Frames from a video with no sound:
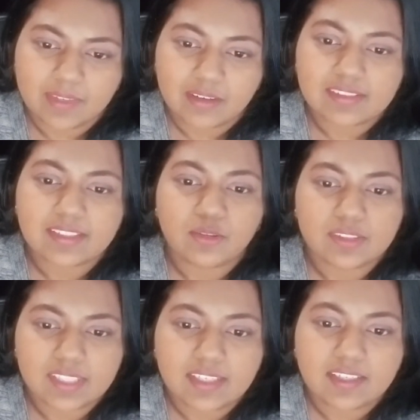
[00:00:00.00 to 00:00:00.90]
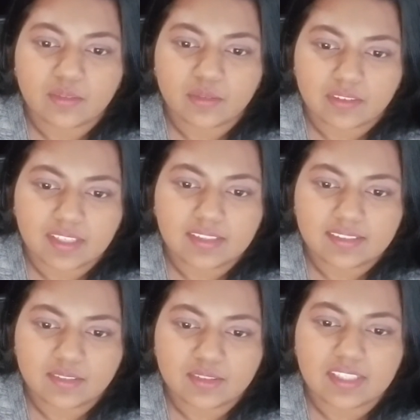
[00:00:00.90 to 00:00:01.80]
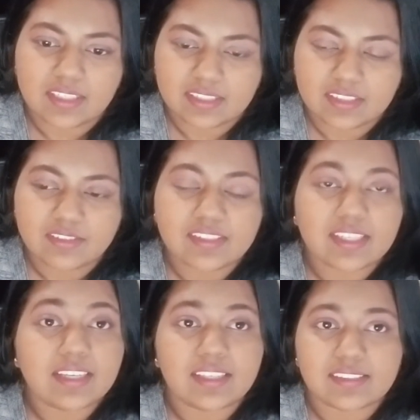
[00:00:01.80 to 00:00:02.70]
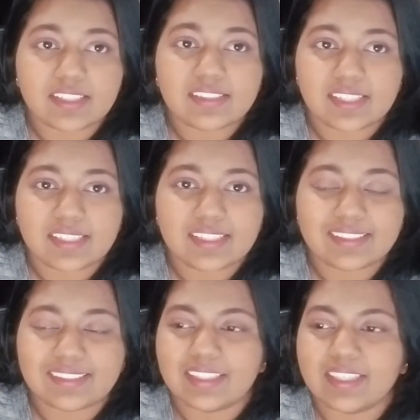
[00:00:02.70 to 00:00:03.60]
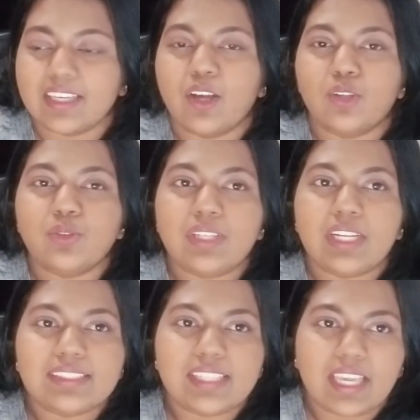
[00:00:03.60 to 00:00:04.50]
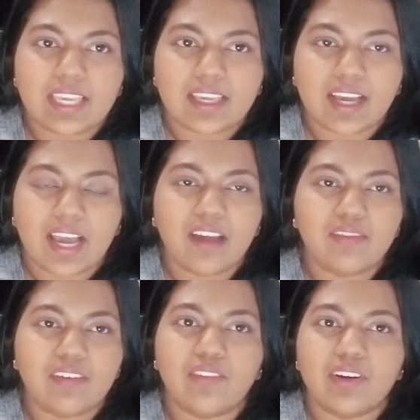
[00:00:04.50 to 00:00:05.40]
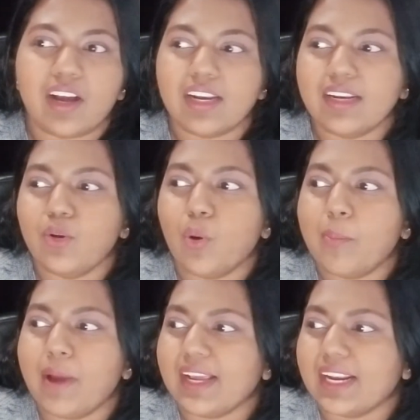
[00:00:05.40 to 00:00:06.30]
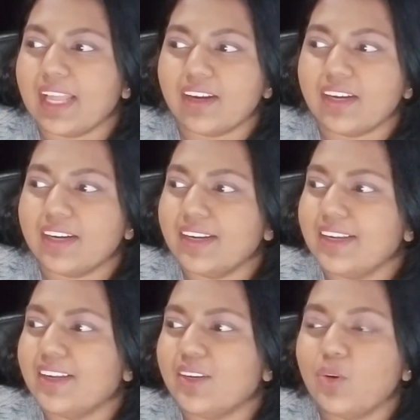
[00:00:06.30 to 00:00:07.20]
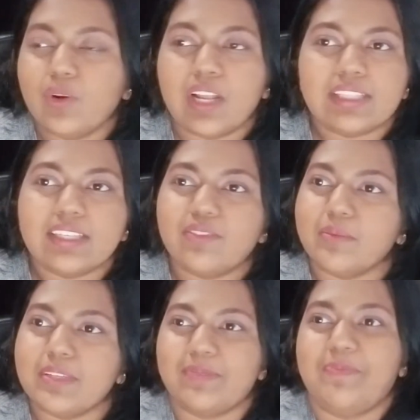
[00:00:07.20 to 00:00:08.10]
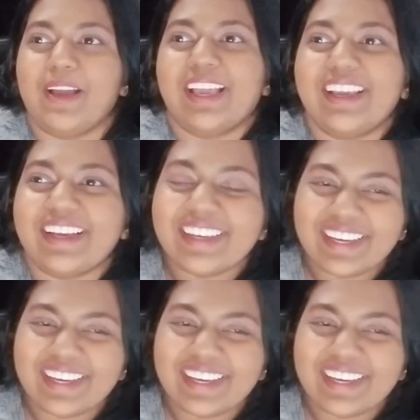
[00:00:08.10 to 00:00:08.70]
I was like, you send it though, right? You send it. She's like, yes, I send it. To this day, I have never gotten no bank letter, no nothing from this bank.